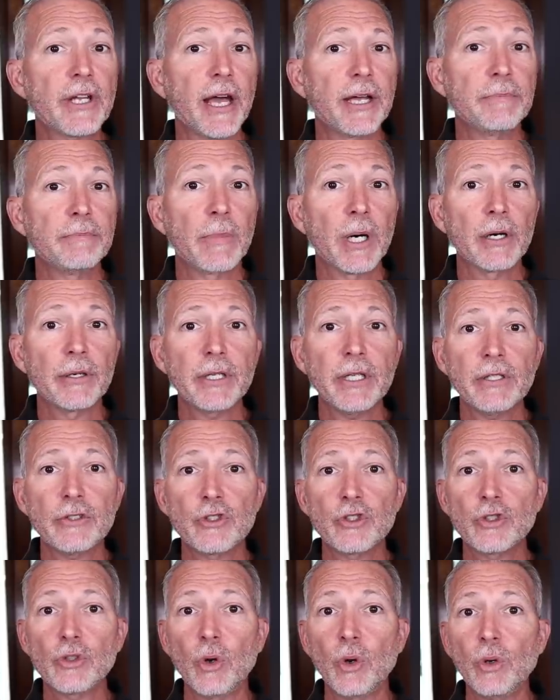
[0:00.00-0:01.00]
I market,
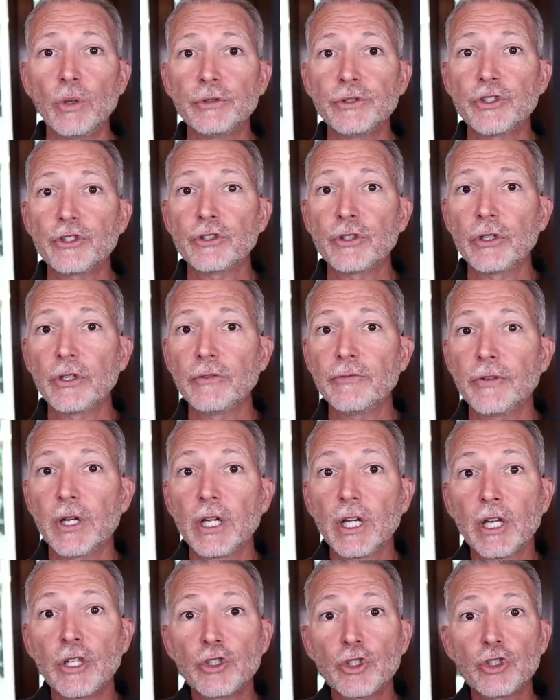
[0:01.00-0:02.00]
sold, served,
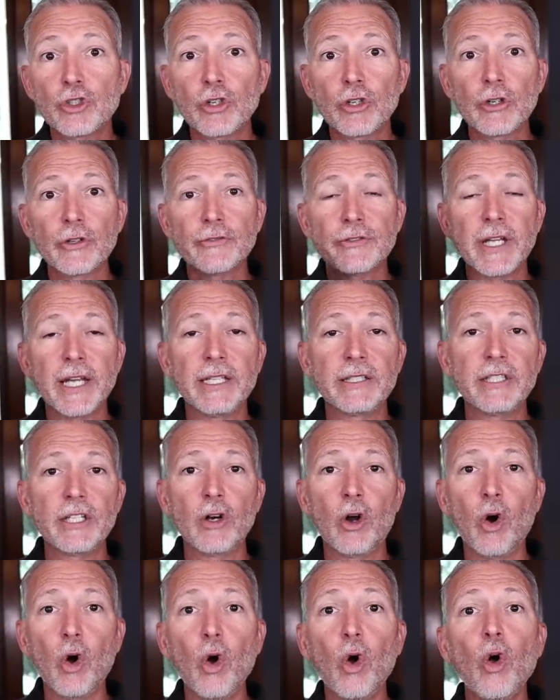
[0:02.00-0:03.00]
served, and did
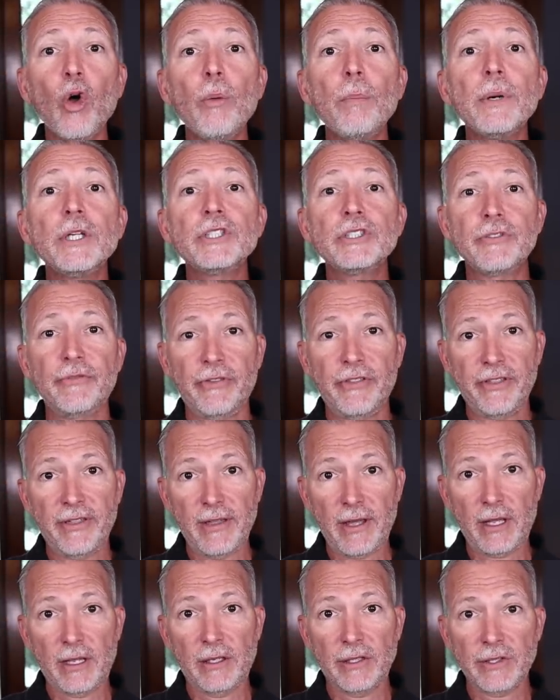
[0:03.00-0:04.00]
a whole bunch of
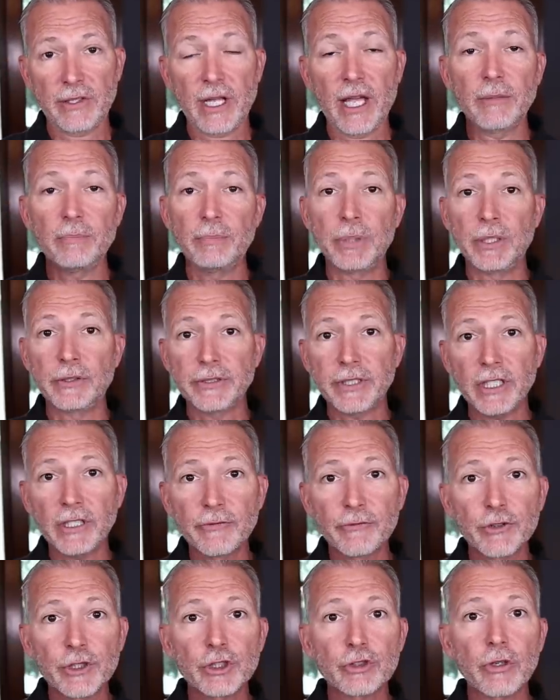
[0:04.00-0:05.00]
things. I built
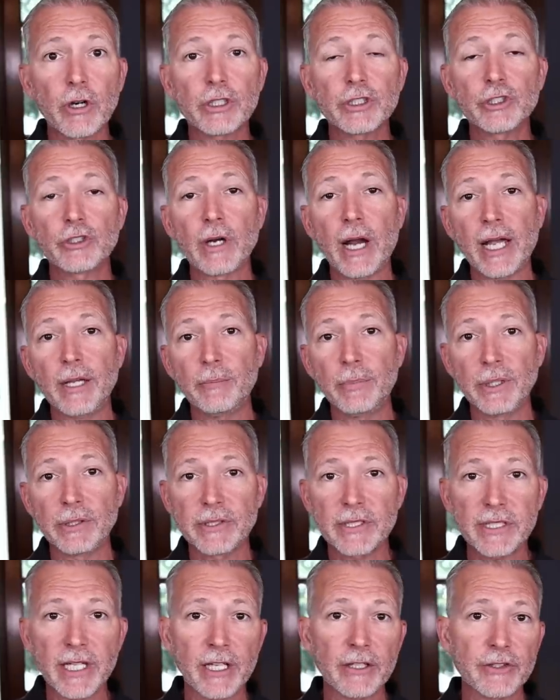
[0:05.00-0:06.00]
infrastructure. I built
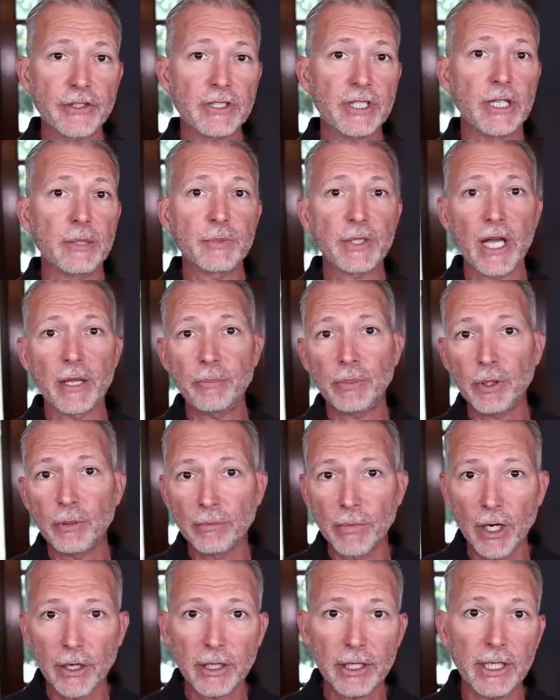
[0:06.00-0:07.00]
sales teams. I built
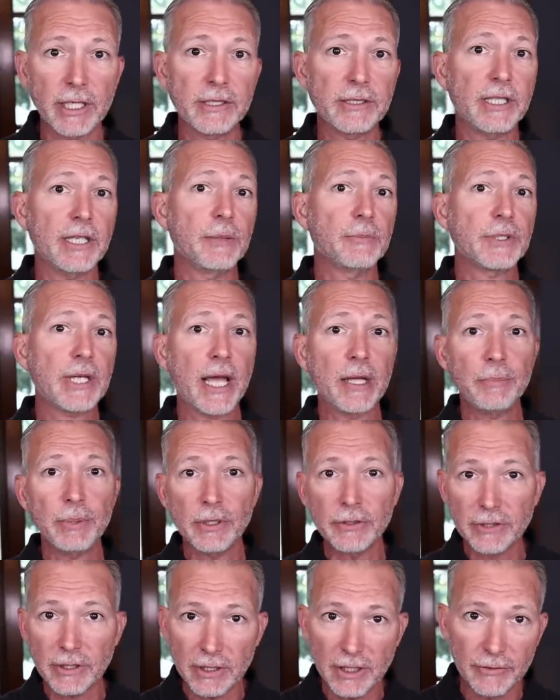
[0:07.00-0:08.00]
marketing teams. I
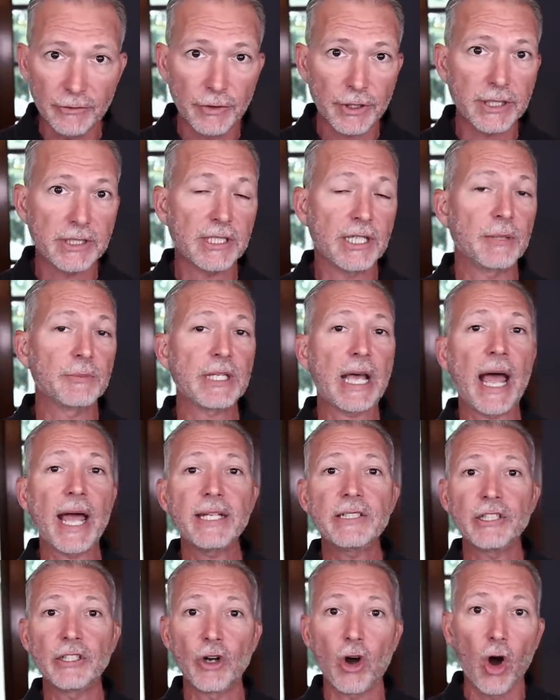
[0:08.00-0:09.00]
built delivery teams. I
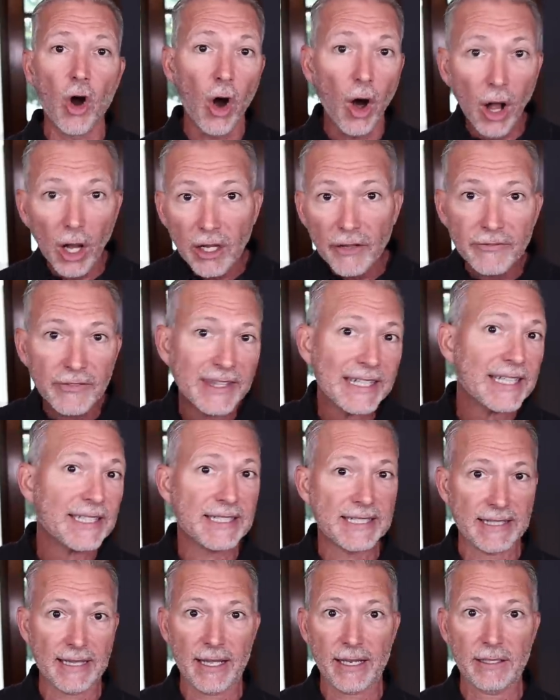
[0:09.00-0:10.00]
did all of
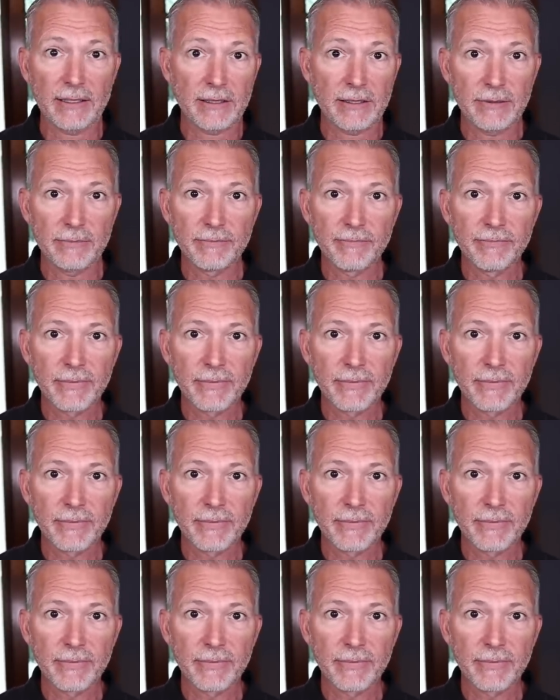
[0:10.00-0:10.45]
these things.